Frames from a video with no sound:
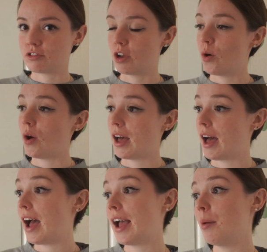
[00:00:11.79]
so
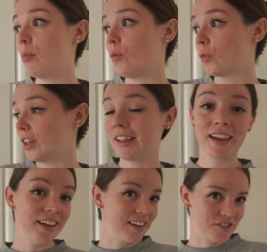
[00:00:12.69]
I'm really
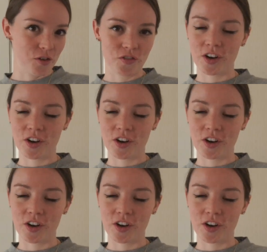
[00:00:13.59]
liking it so